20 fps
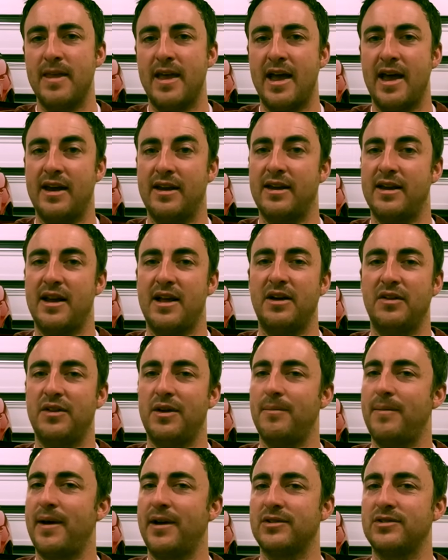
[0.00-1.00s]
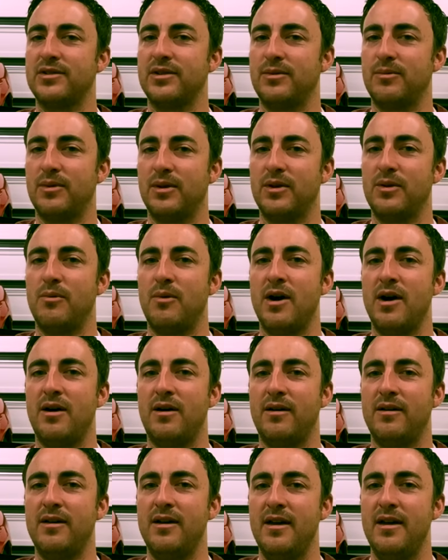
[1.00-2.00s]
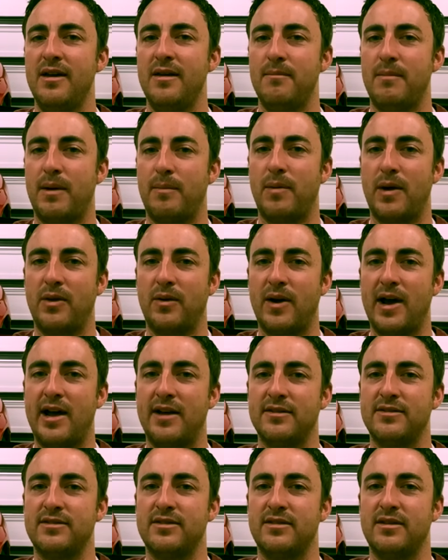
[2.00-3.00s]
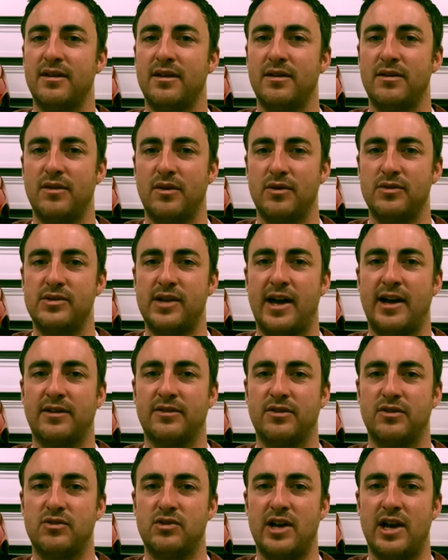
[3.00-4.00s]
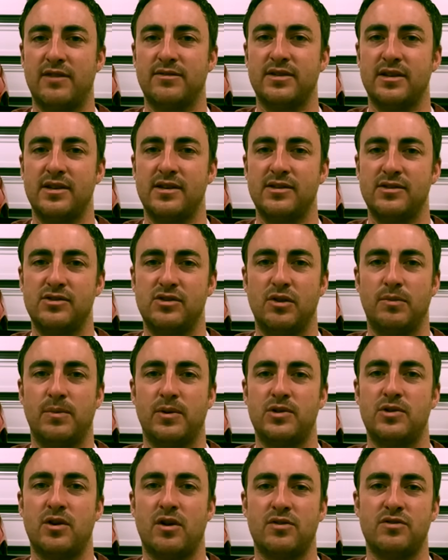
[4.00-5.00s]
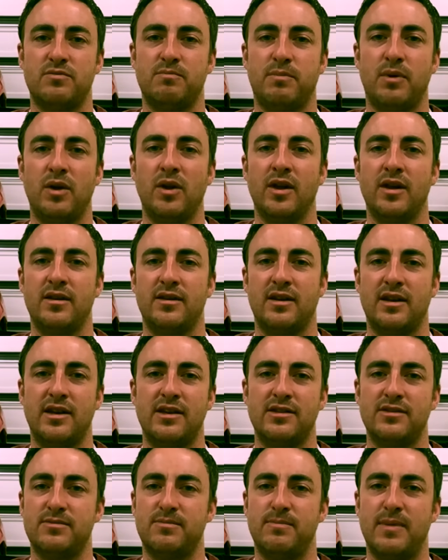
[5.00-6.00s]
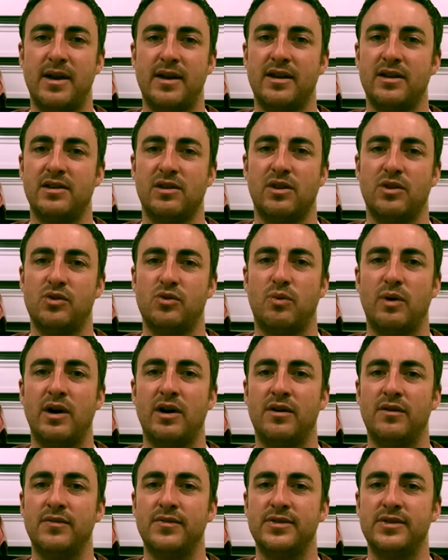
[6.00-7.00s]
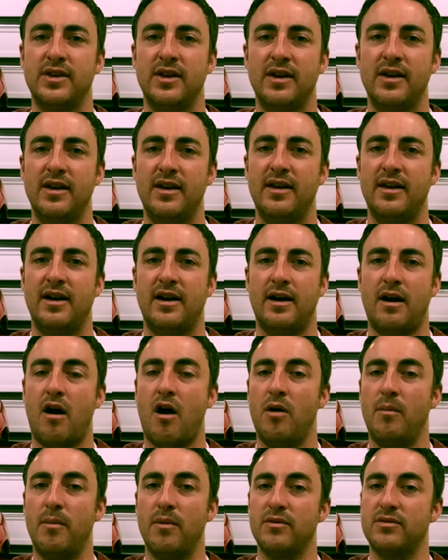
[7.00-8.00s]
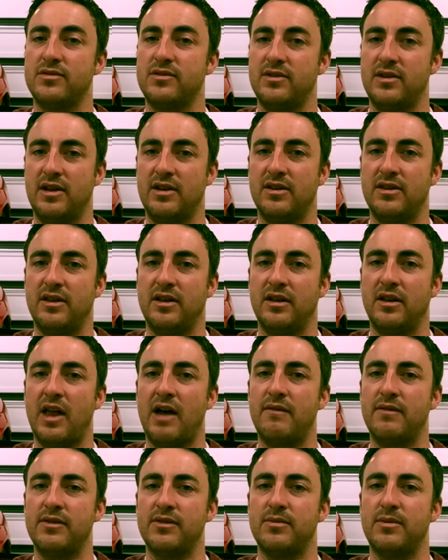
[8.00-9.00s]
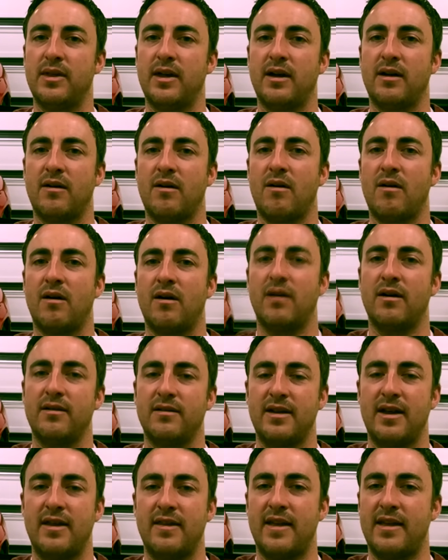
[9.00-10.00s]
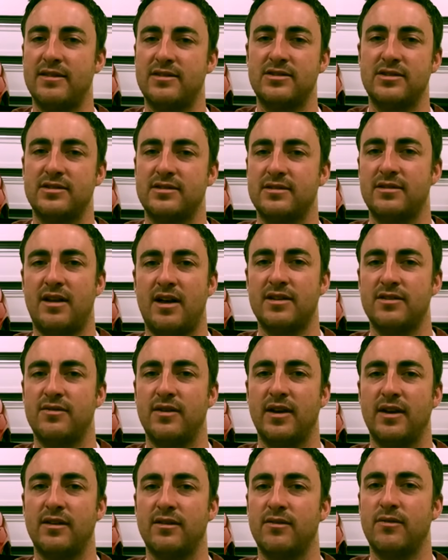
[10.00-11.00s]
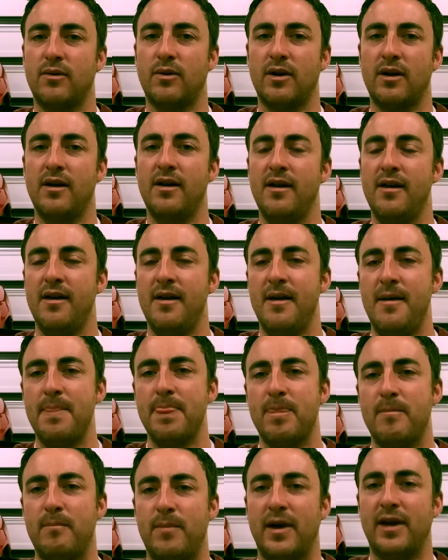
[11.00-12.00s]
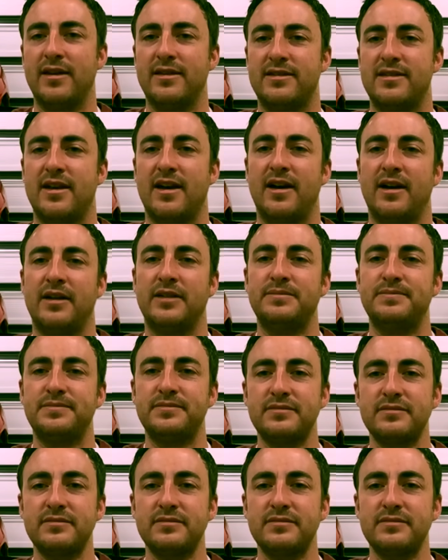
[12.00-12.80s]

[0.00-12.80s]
and it held up actually really well. My brother has the those axle shafts in his supercharged Bullitt, and he's been into the 12s, uh, almost into the 11s with that car, and that's just Las Vegas for you. But uh,